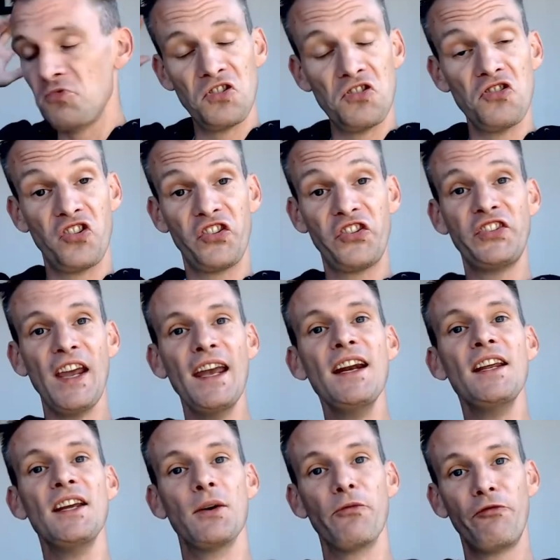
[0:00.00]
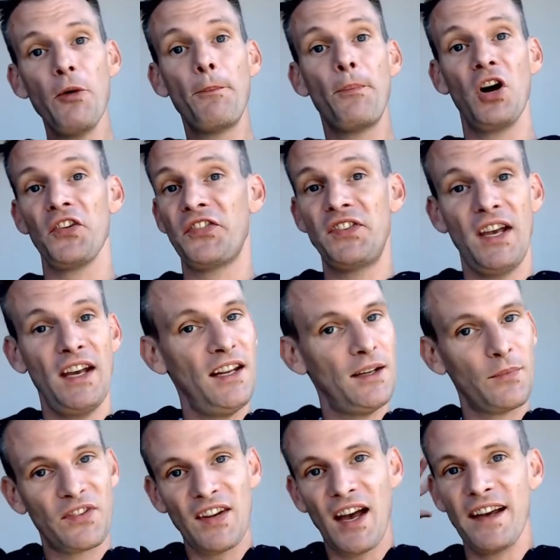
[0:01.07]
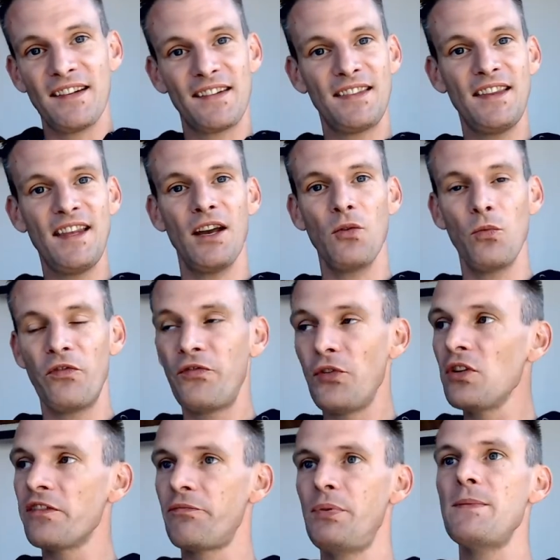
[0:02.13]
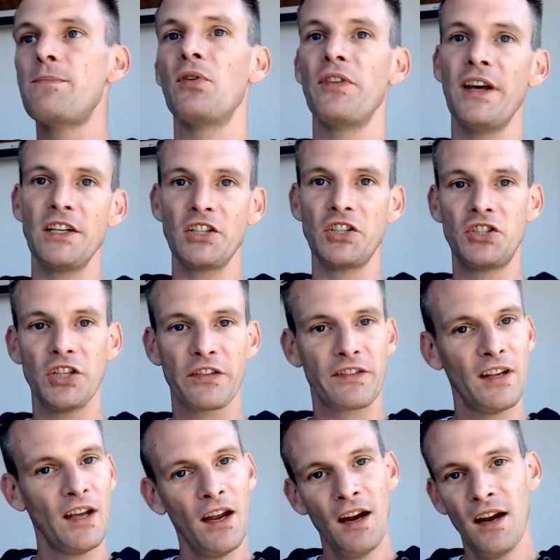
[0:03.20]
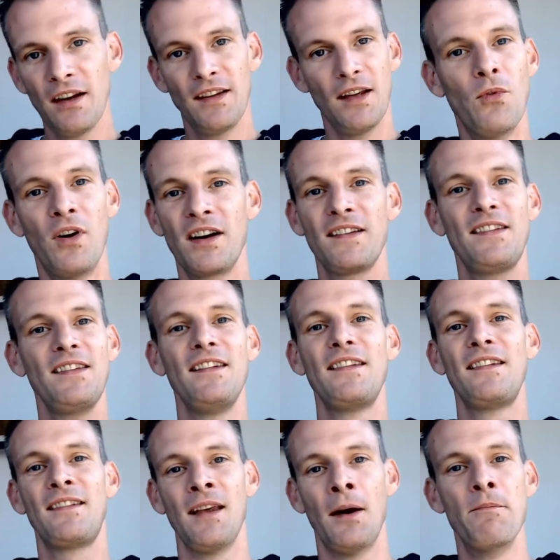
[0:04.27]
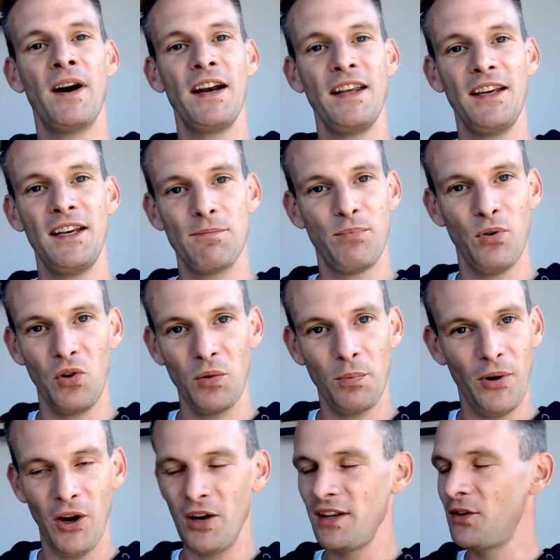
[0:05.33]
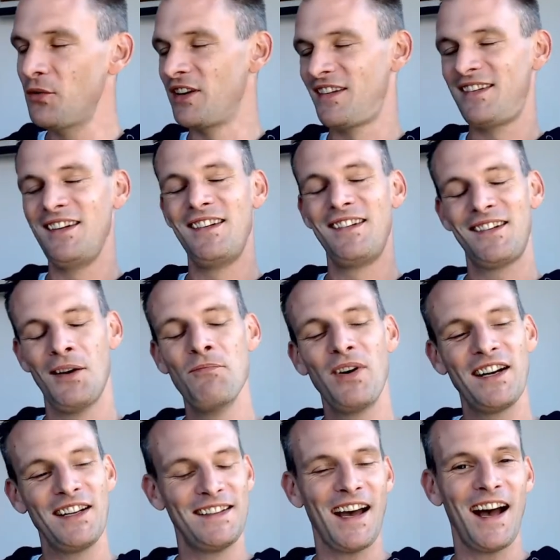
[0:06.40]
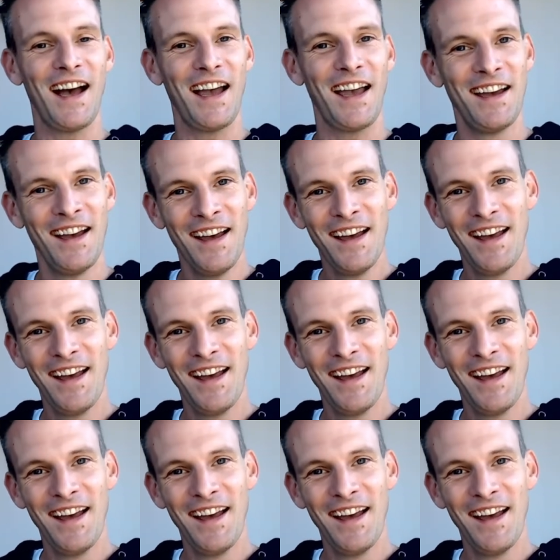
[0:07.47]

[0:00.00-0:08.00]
stadium football stadium sized thing full of people that just they to see somebody get pulled apart. They want to see somebody die.